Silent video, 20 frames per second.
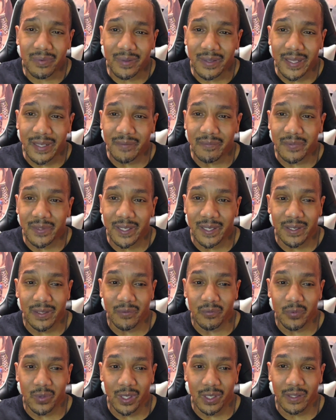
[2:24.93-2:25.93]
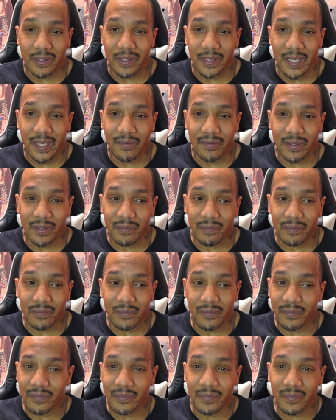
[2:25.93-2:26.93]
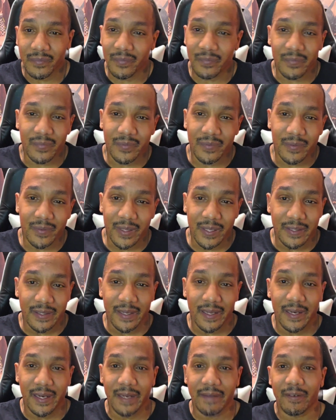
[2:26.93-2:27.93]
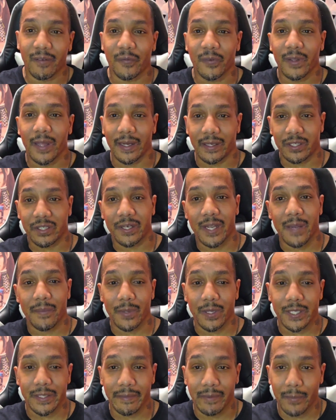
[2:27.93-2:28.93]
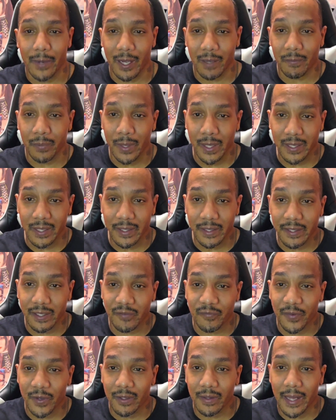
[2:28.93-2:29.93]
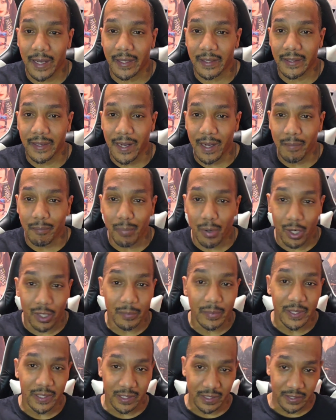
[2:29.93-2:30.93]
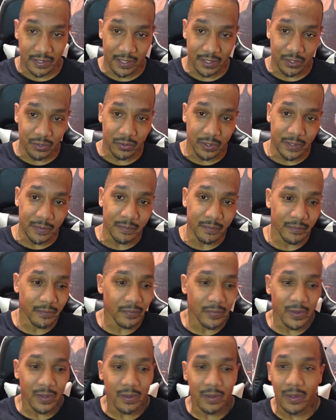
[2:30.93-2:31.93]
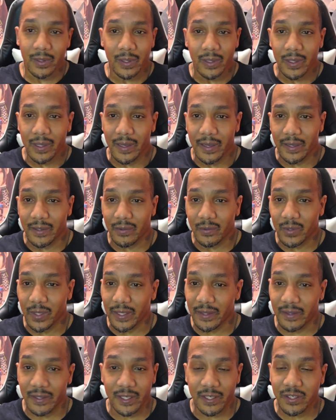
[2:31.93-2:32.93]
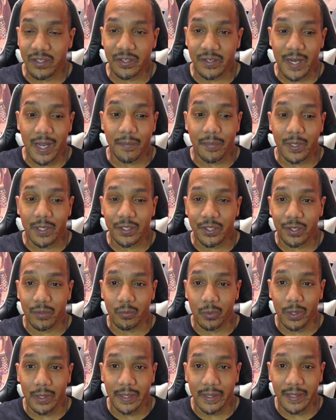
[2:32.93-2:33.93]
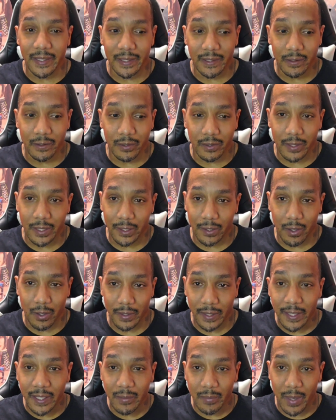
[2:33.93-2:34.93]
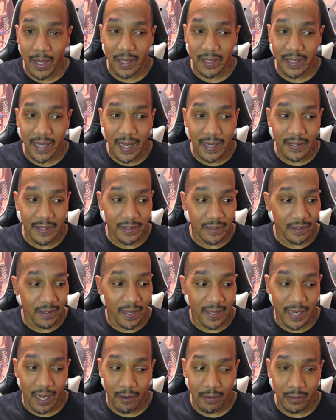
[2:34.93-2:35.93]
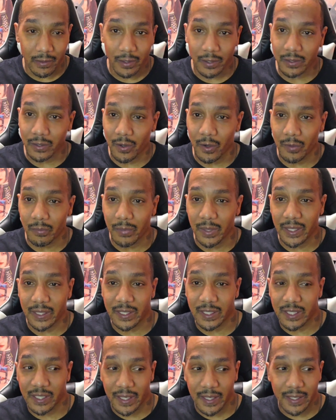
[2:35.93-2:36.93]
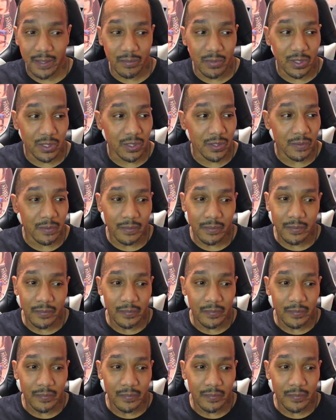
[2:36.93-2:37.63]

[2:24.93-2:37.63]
it didn't really even, it didn't even feel like a championship in my opinion. It just felt like a damn Barbie accessory. This championship really didn't look good on anybody. I didn't like how it looked on Mickie James.